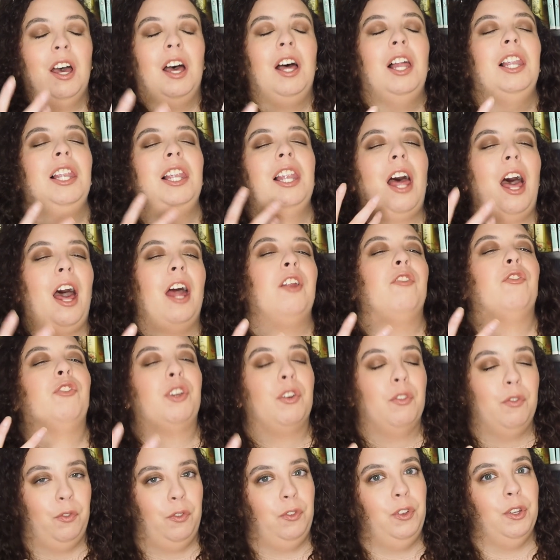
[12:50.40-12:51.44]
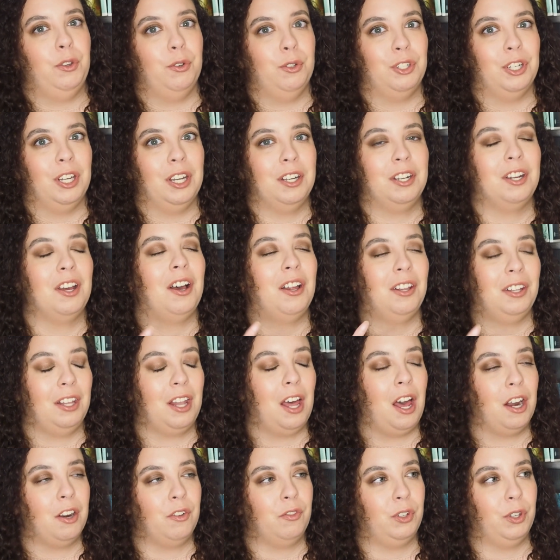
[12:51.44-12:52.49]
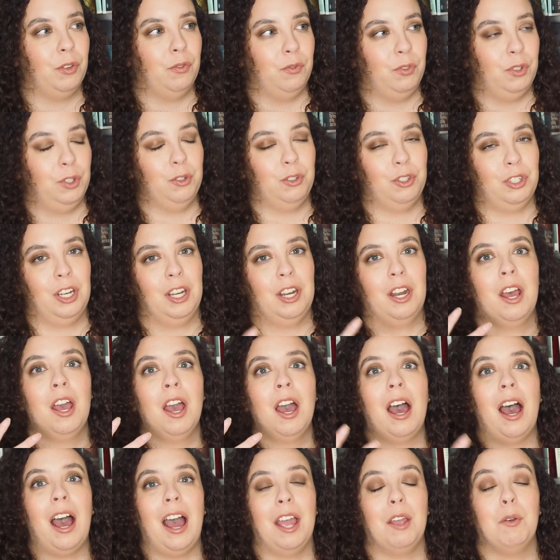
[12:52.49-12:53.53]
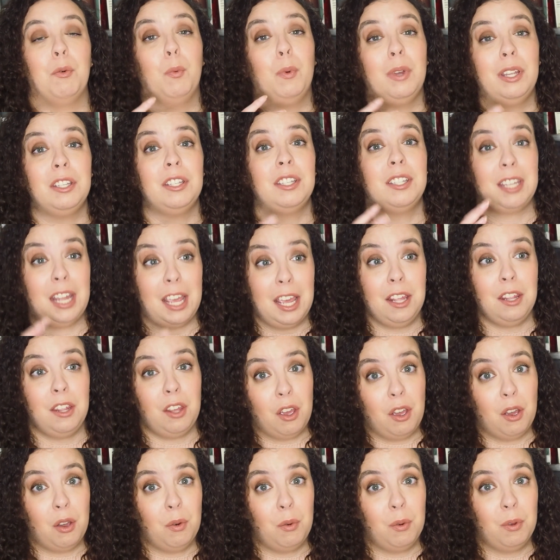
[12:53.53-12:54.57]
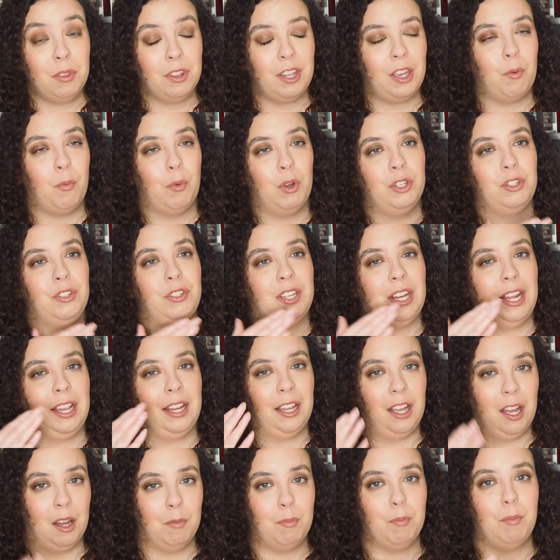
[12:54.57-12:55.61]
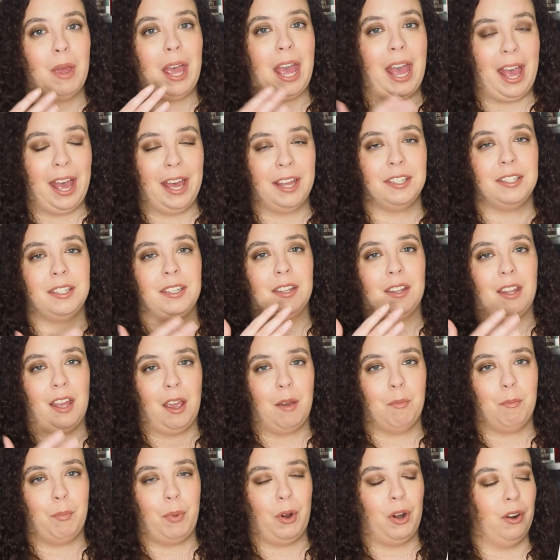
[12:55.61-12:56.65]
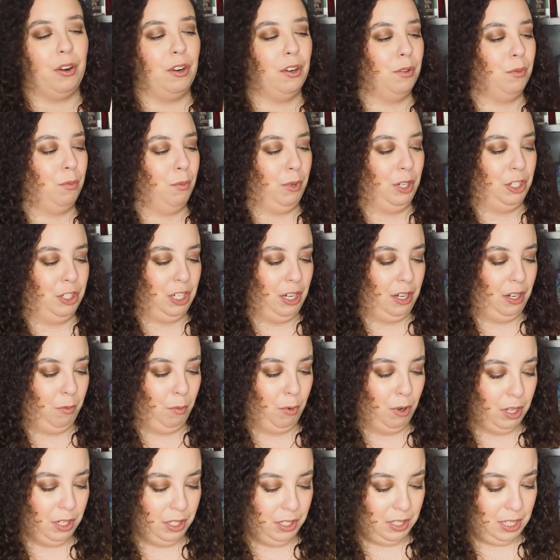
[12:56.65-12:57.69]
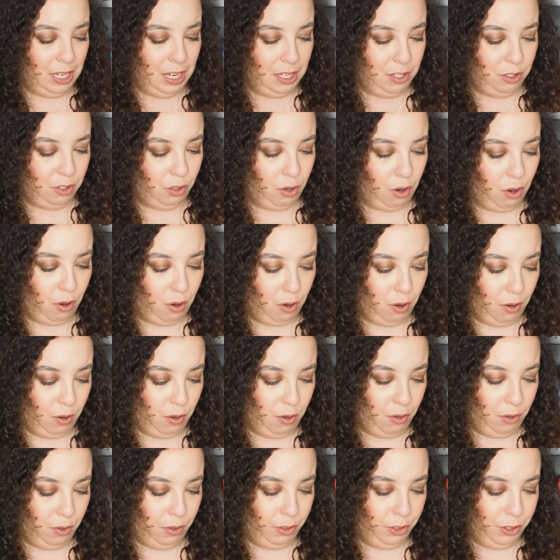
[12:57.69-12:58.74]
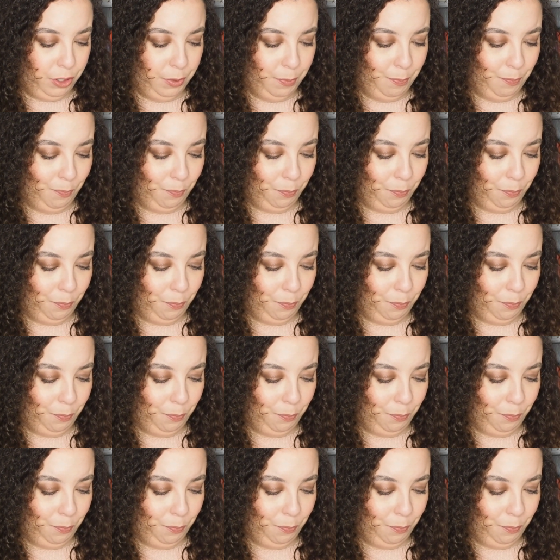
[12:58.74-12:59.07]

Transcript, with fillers: a lot of confusion, a lot of confusion. I will say though that once I got past that part, which I want to say is called